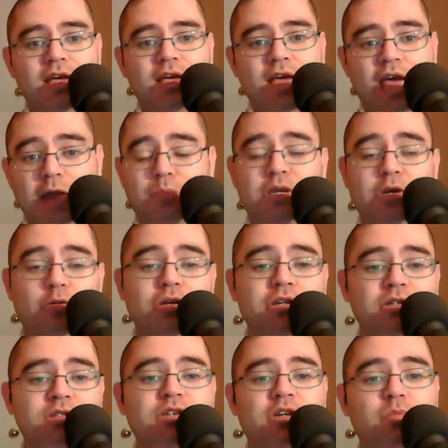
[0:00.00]
Perion
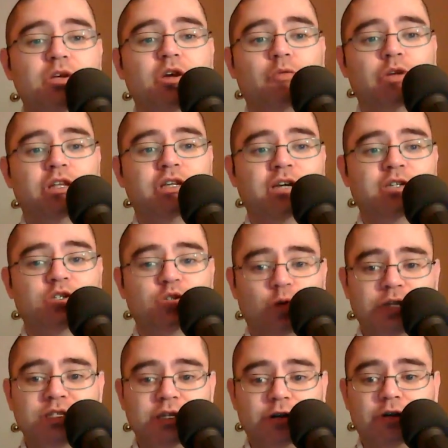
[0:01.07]
is going to be a really nice
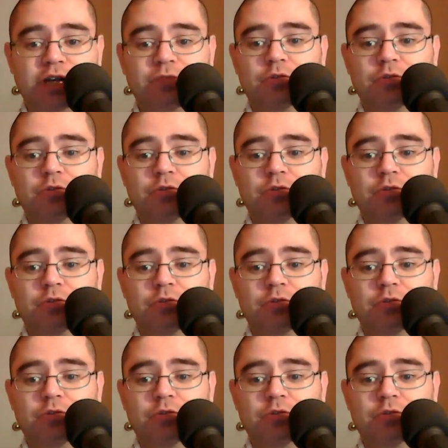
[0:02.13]
choice here